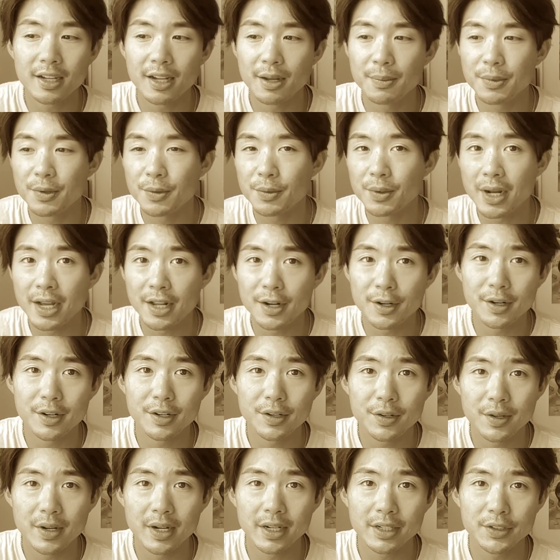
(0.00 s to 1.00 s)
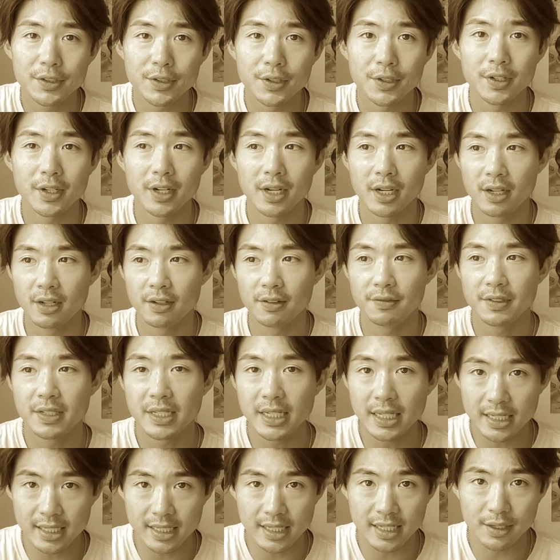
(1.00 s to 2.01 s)
I'm the writer and director of
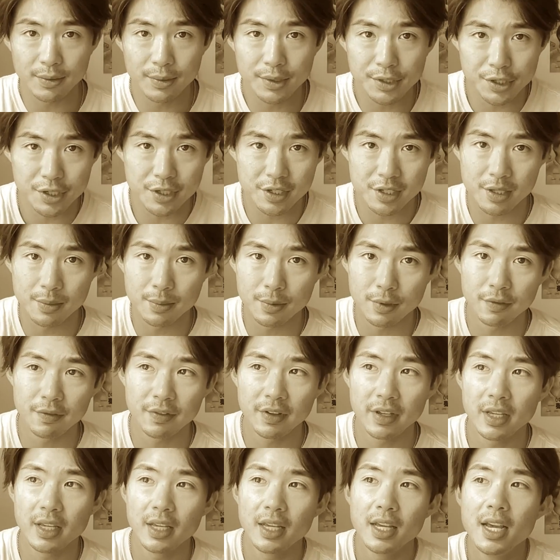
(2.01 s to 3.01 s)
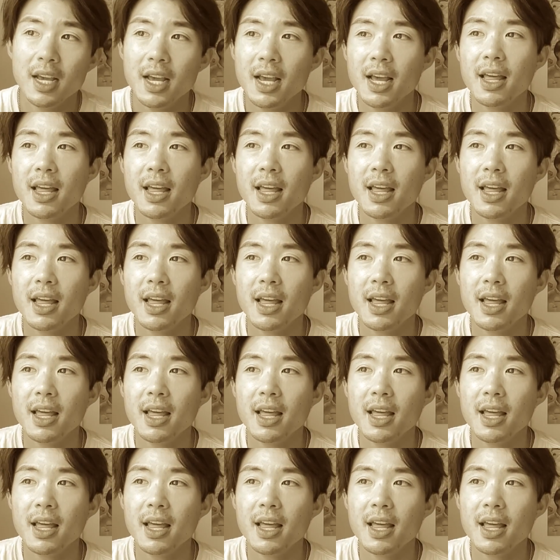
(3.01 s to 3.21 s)
Dìdi, which is the movie